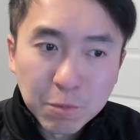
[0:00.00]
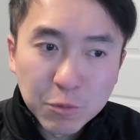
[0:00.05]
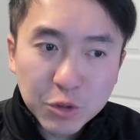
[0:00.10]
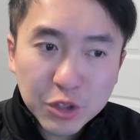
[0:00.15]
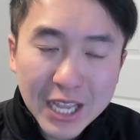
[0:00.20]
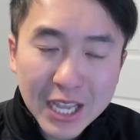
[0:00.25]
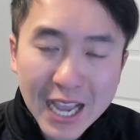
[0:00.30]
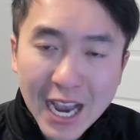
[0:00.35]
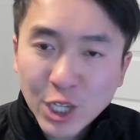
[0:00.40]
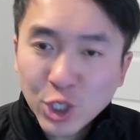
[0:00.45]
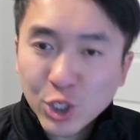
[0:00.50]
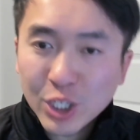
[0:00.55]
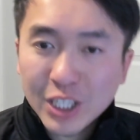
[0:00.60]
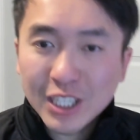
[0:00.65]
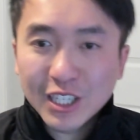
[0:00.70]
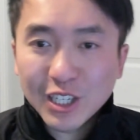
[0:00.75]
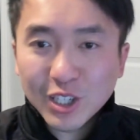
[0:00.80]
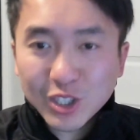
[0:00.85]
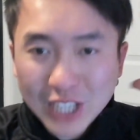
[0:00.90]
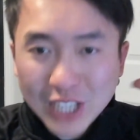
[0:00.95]
they
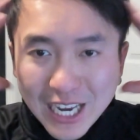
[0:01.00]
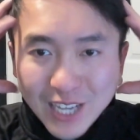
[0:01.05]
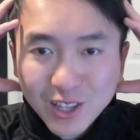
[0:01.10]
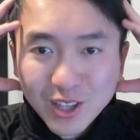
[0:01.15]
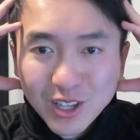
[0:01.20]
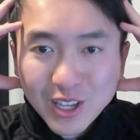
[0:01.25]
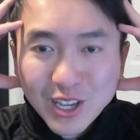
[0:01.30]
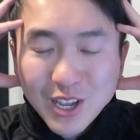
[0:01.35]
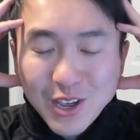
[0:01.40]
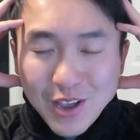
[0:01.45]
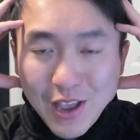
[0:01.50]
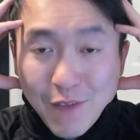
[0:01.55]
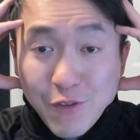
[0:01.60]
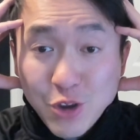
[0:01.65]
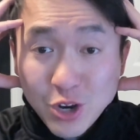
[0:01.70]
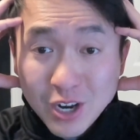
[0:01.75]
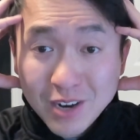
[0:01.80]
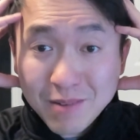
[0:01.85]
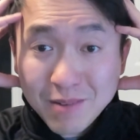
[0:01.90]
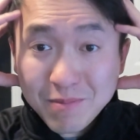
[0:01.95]
actually take, if
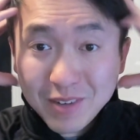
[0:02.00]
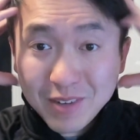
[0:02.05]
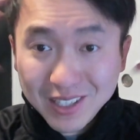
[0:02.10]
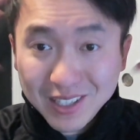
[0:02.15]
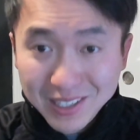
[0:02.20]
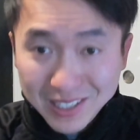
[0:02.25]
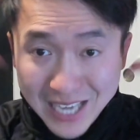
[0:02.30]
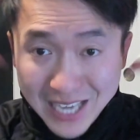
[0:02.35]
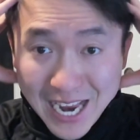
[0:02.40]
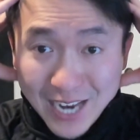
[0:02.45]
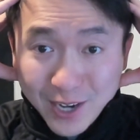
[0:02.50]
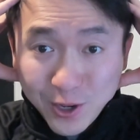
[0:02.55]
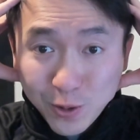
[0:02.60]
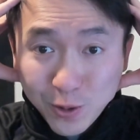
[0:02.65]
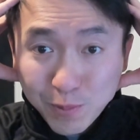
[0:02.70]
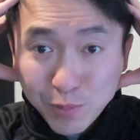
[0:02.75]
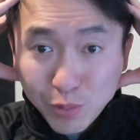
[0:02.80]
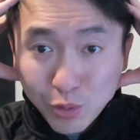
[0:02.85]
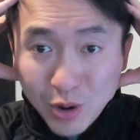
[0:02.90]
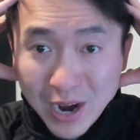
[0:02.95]
you can take your
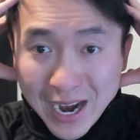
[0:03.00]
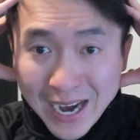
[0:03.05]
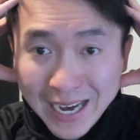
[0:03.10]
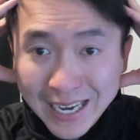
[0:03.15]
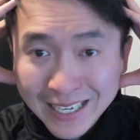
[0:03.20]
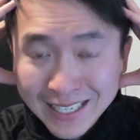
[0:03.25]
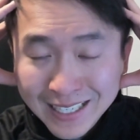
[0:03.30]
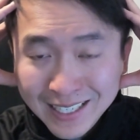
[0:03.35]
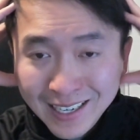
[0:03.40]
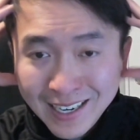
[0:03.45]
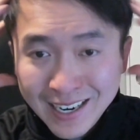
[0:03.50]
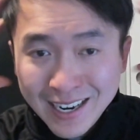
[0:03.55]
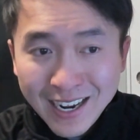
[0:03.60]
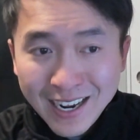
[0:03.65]
brain,